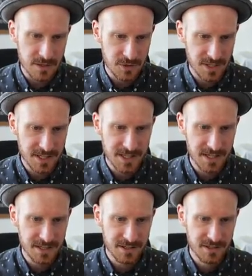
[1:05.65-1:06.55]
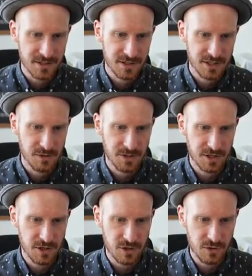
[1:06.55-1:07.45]
So in here, you want
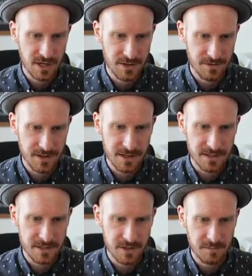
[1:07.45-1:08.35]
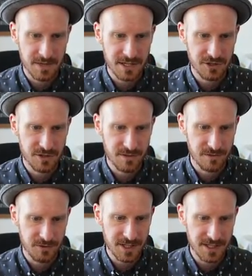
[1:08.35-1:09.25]
to go, I think it's on page
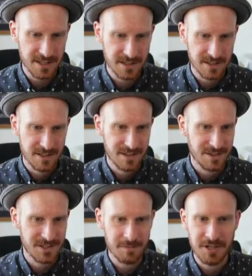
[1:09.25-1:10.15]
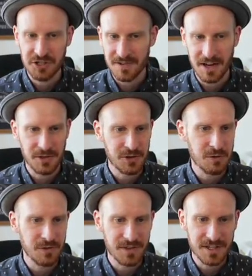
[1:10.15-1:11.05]
three. There's a bunch of other
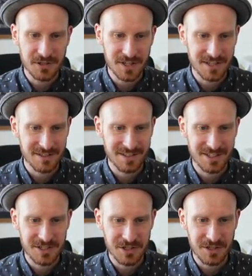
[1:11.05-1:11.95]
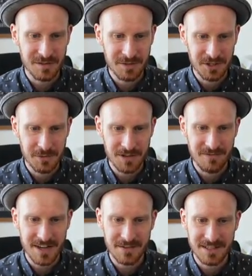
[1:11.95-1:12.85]
cool things you can install, but you want to
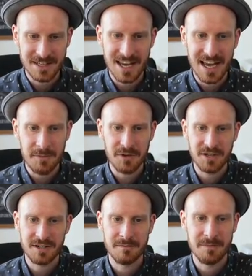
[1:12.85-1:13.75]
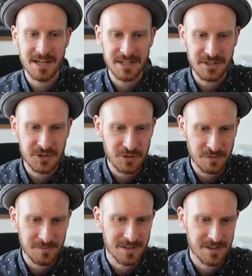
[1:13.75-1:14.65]
find the timer by
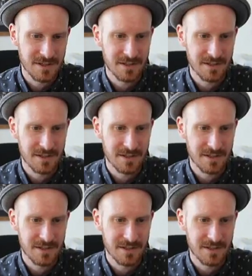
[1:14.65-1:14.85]
Zoom.